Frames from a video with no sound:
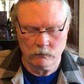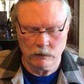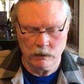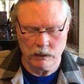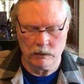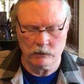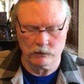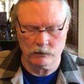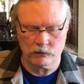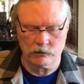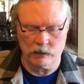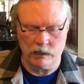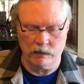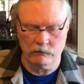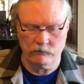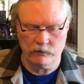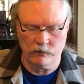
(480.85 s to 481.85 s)
Then in the
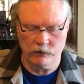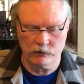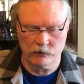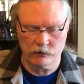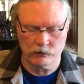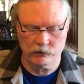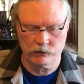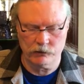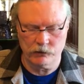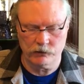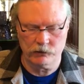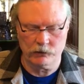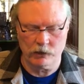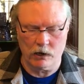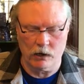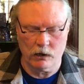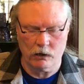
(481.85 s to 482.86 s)
same vision, she
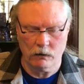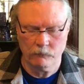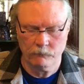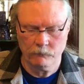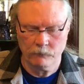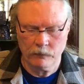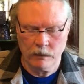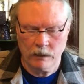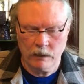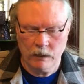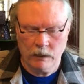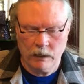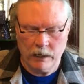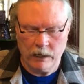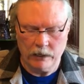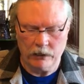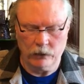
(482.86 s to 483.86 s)
saw
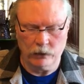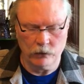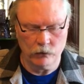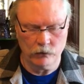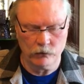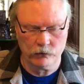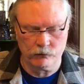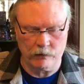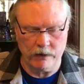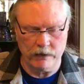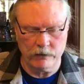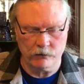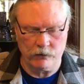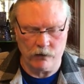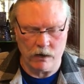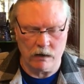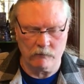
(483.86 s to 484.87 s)
a huge
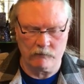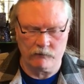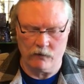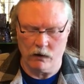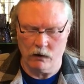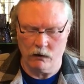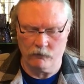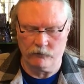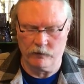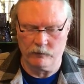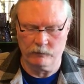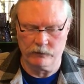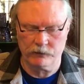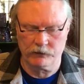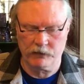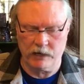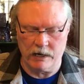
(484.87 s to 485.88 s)
raindrop fall
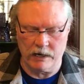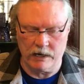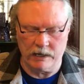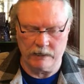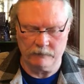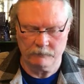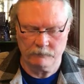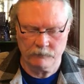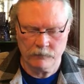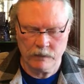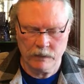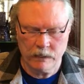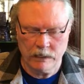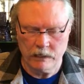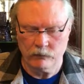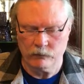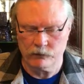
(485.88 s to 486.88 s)
from the sky.
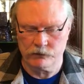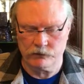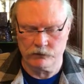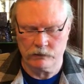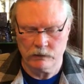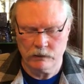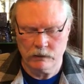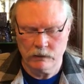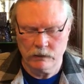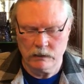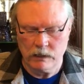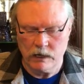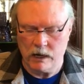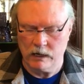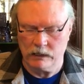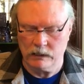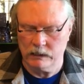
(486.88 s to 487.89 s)
It was
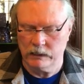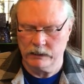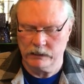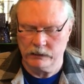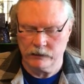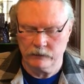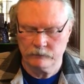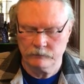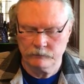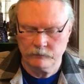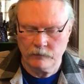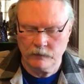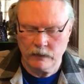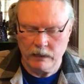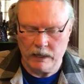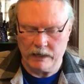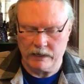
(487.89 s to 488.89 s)
not clear
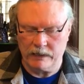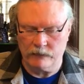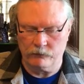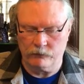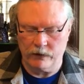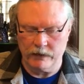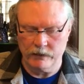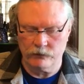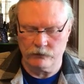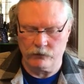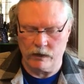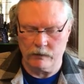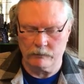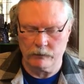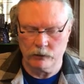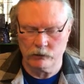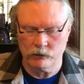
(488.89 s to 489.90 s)
like a
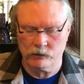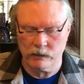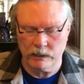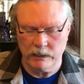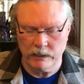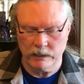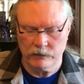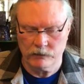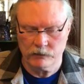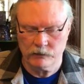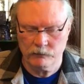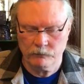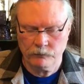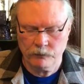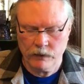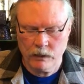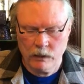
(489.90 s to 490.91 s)
raindrop usually is,
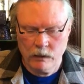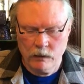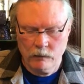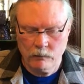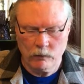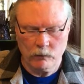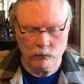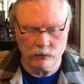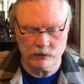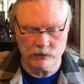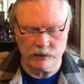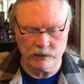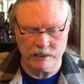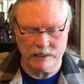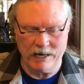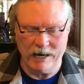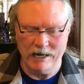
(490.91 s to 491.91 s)
but was
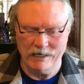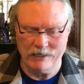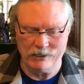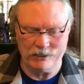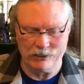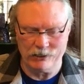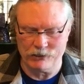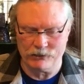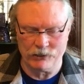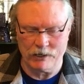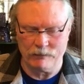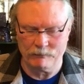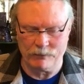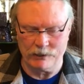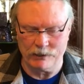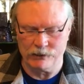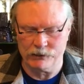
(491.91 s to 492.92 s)
encased in
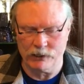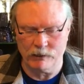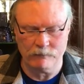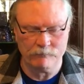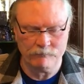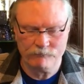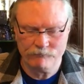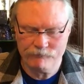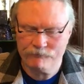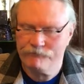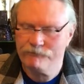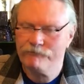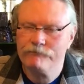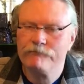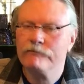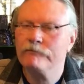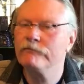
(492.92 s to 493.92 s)
something,
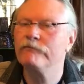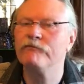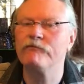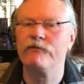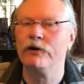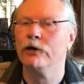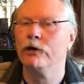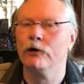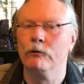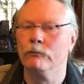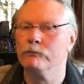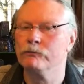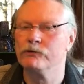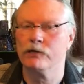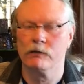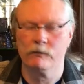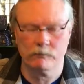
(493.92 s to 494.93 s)
some
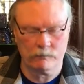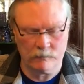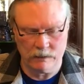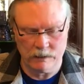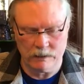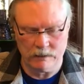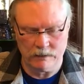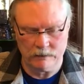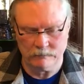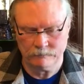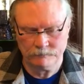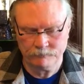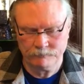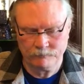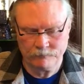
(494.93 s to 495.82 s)
film, some